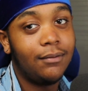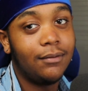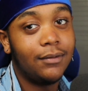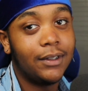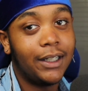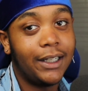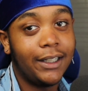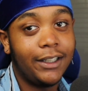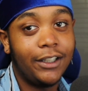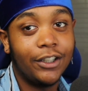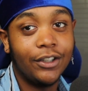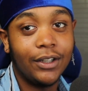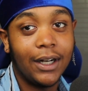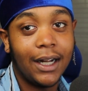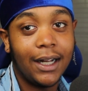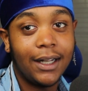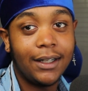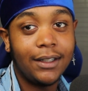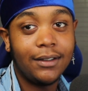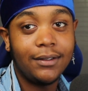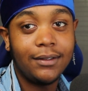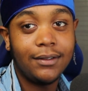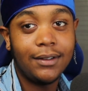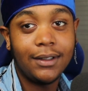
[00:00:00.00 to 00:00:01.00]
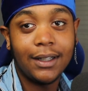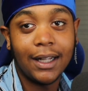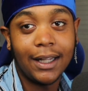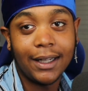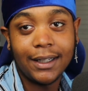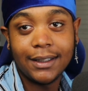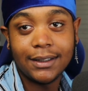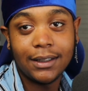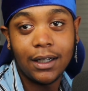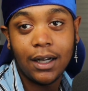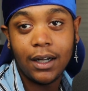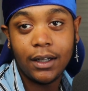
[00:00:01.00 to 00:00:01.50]
Like,
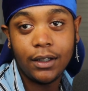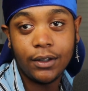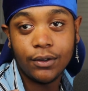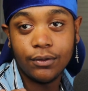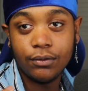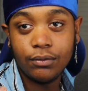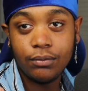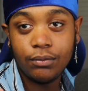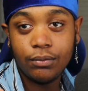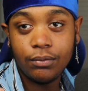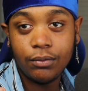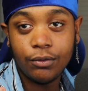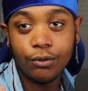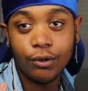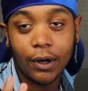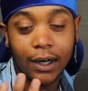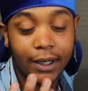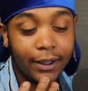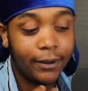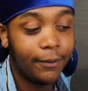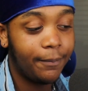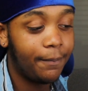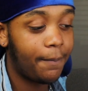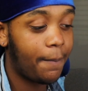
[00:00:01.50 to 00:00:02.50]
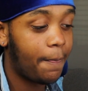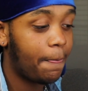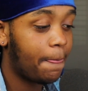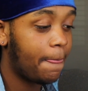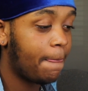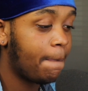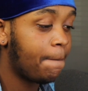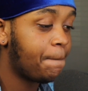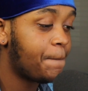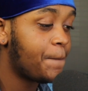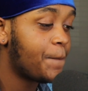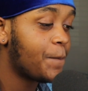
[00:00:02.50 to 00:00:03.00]
it's not you, right?
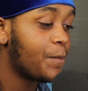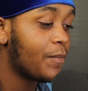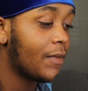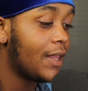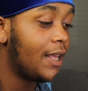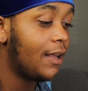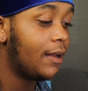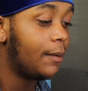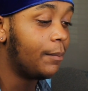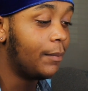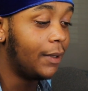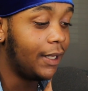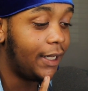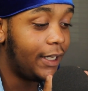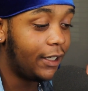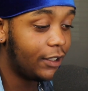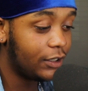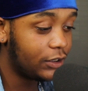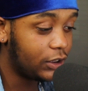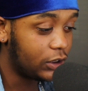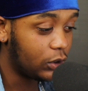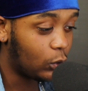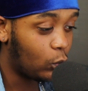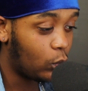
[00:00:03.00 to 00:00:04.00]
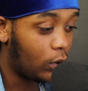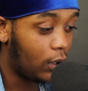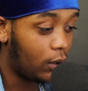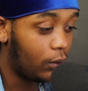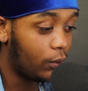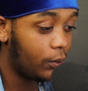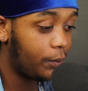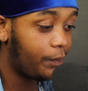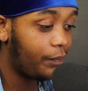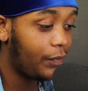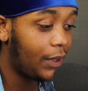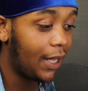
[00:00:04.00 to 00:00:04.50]
But here's the
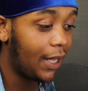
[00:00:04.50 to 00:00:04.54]
quote.